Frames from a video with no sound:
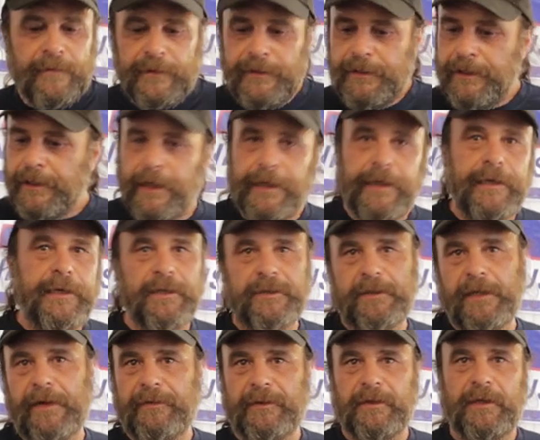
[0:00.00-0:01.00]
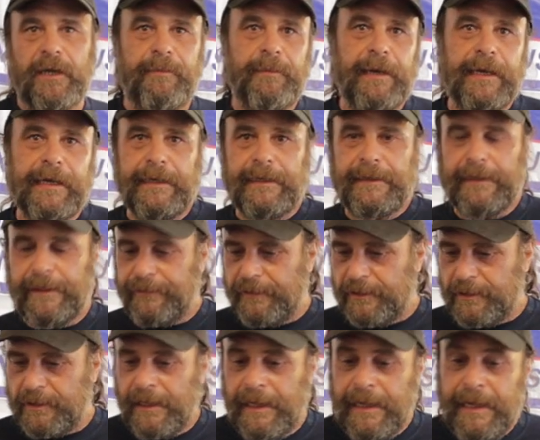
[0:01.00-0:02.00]
none of this stuff is going to make any
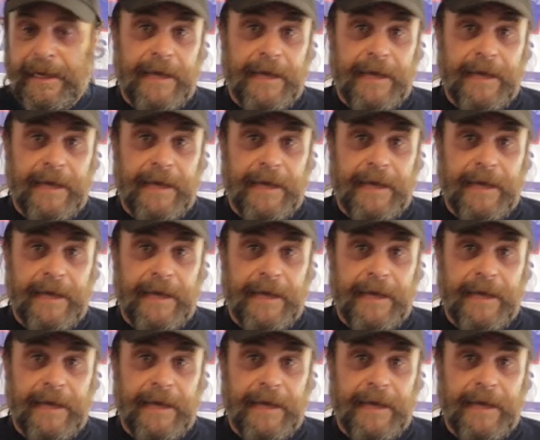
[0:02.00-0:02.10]
difference.